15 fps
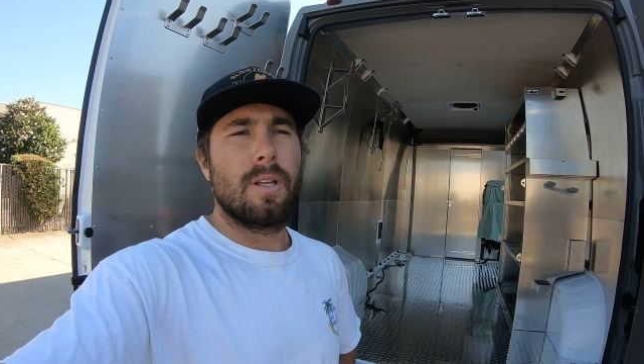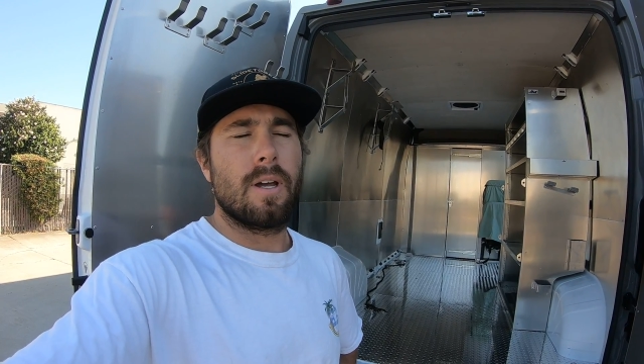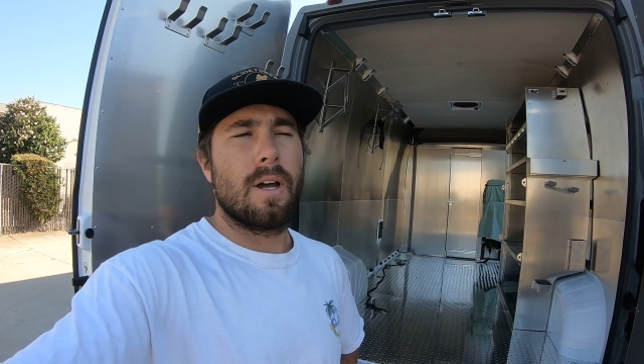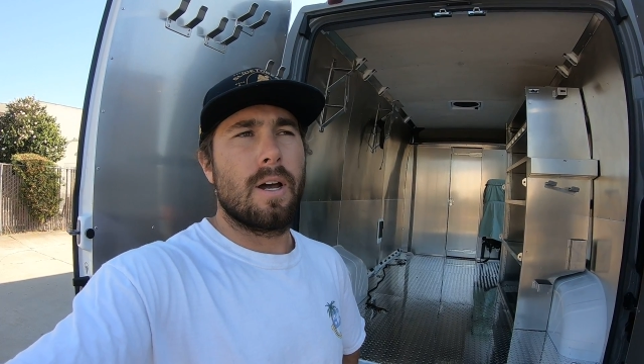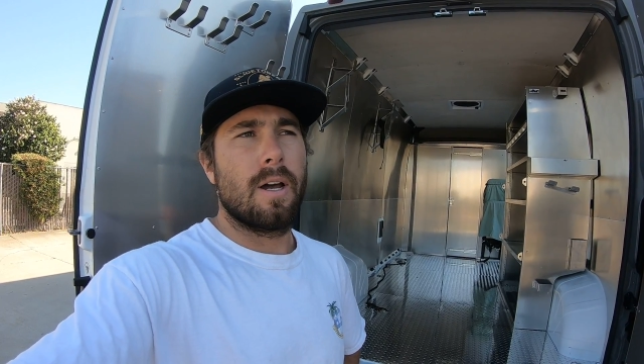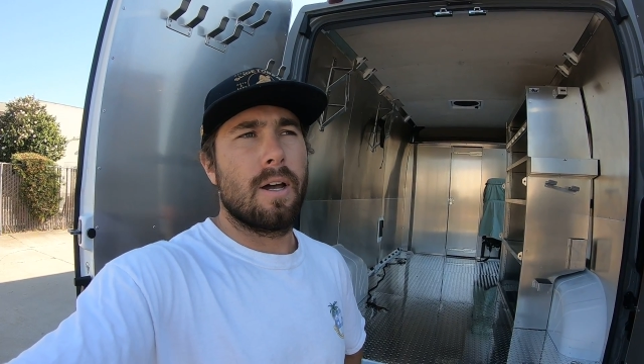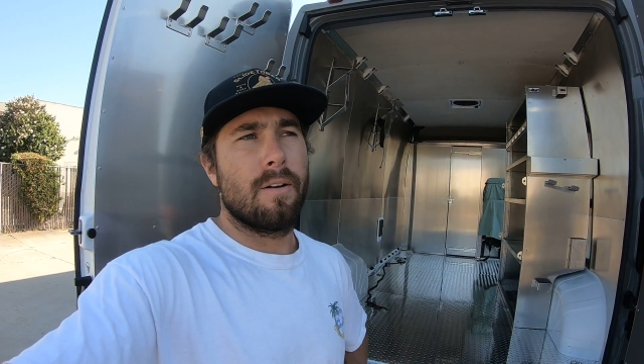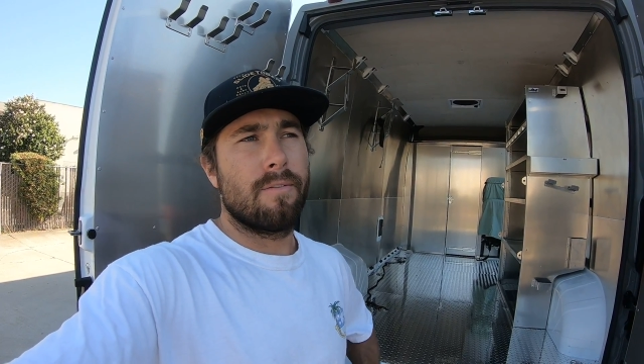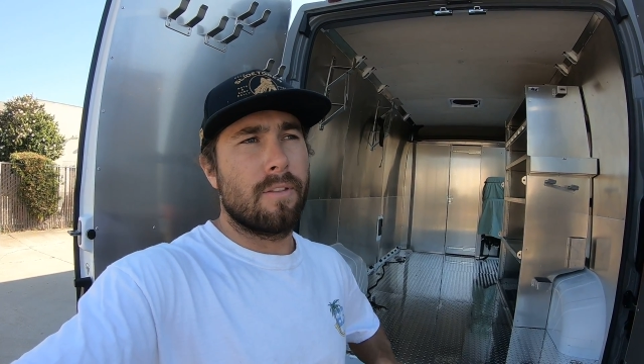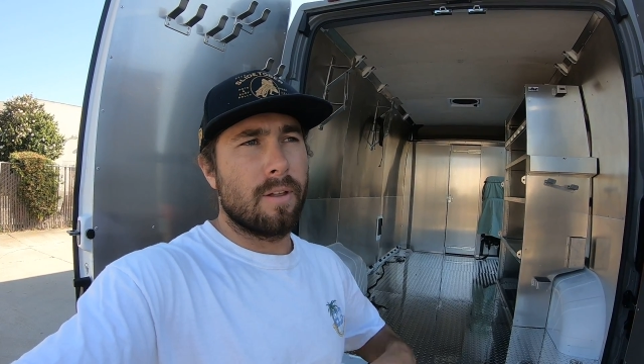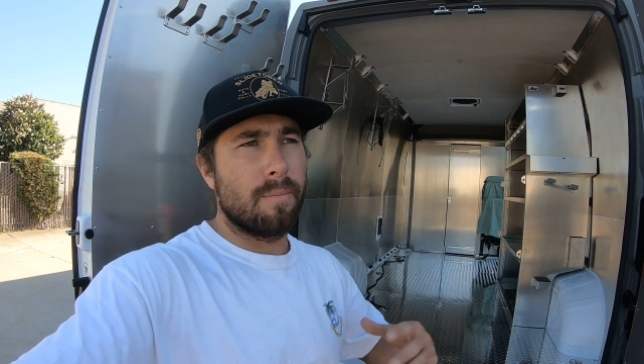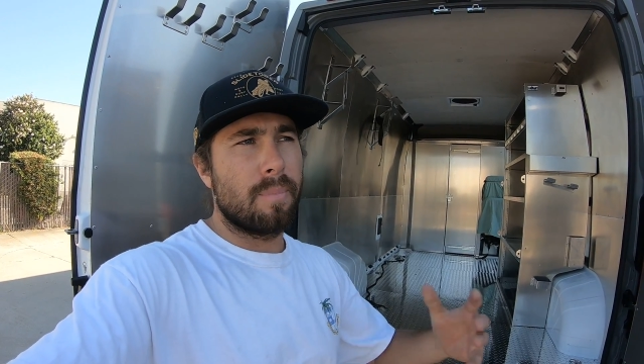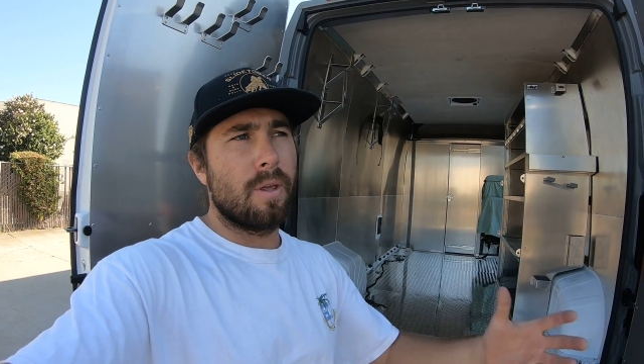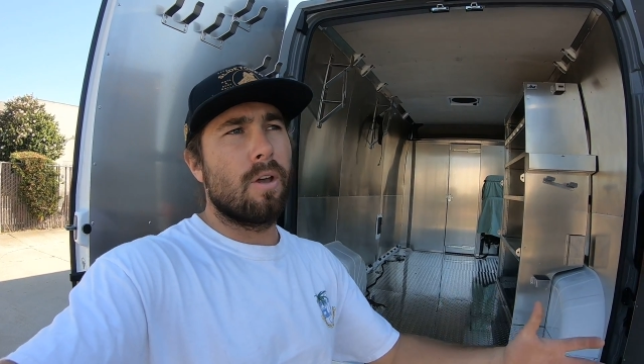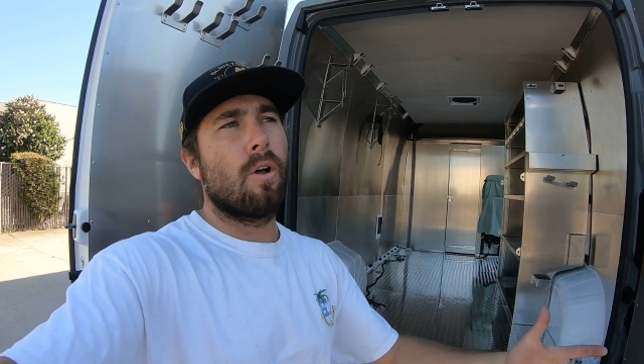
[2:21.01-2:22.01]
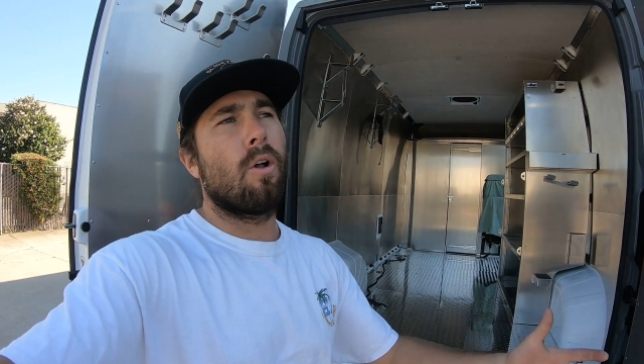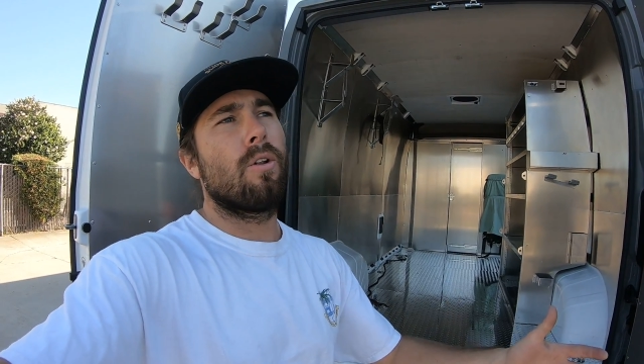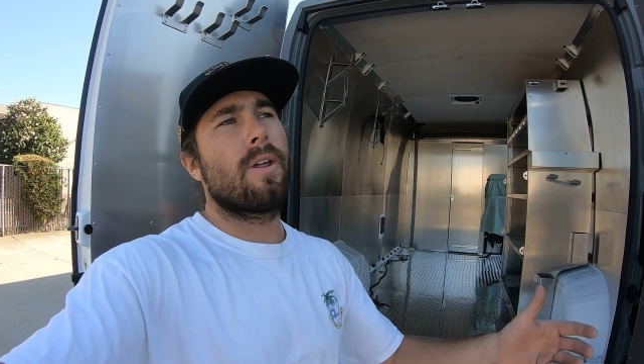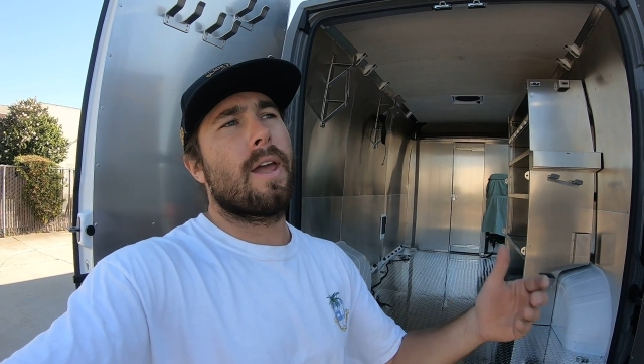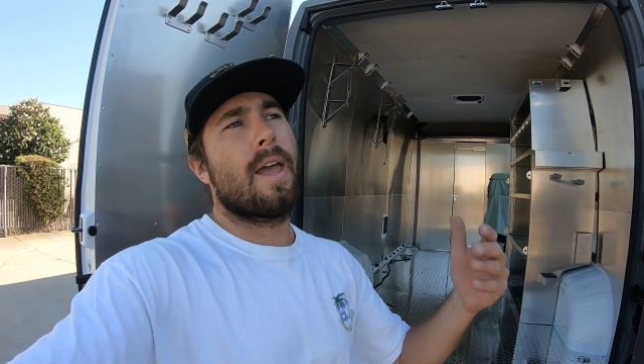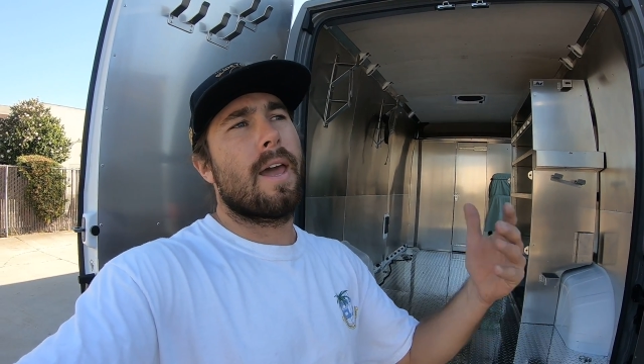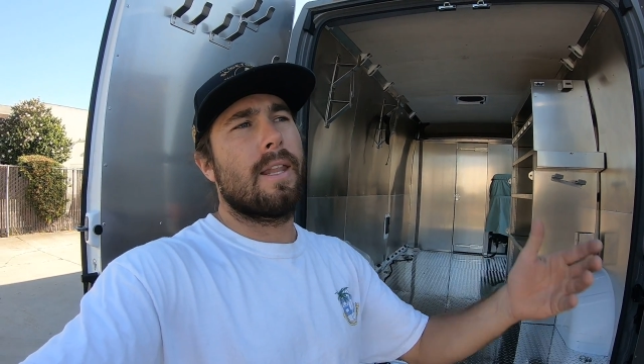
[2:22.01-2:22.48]
of the build
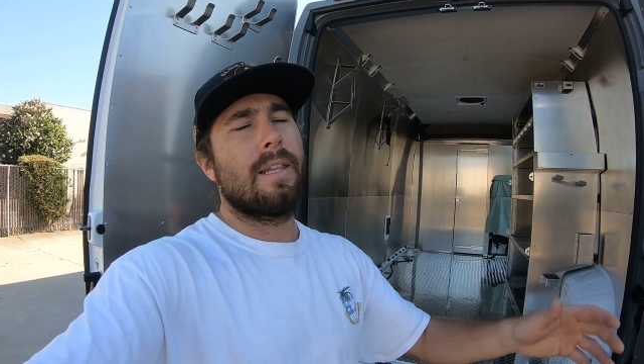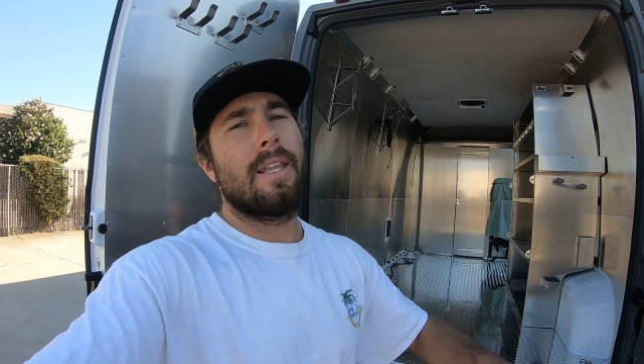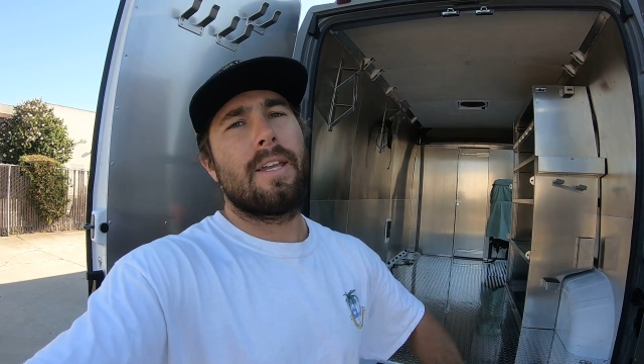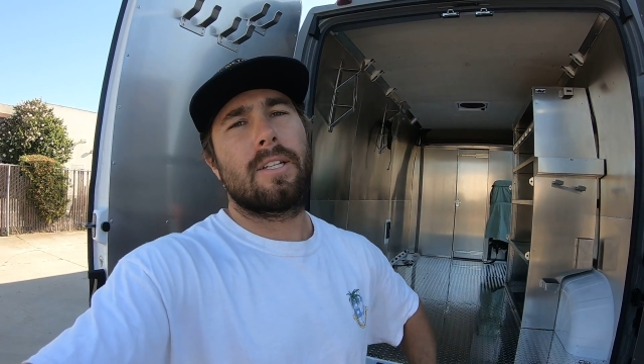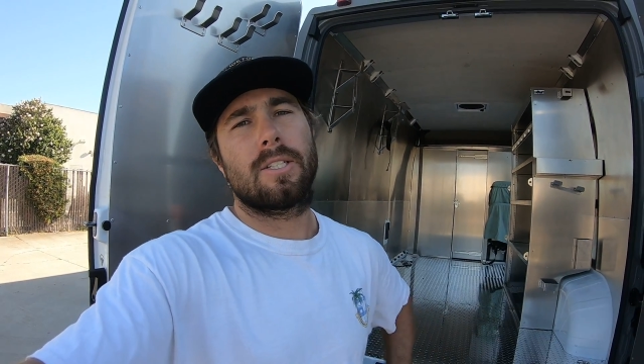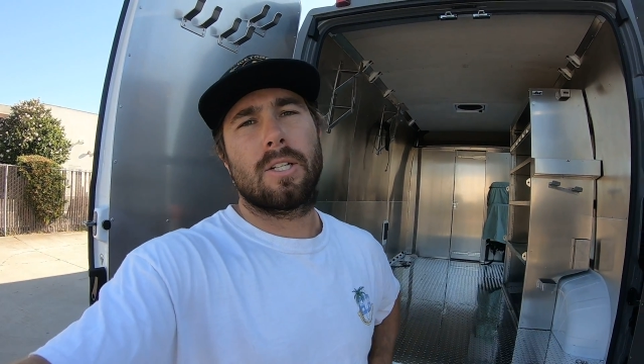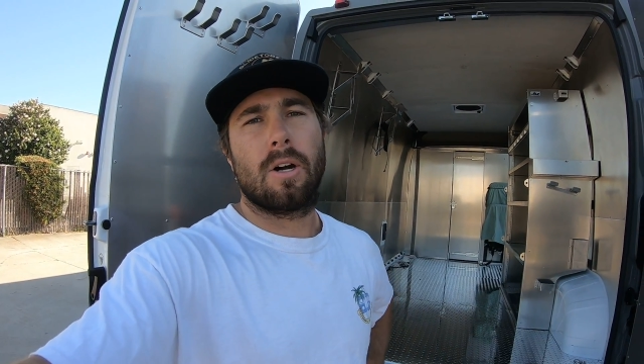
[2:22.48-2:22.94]
and links to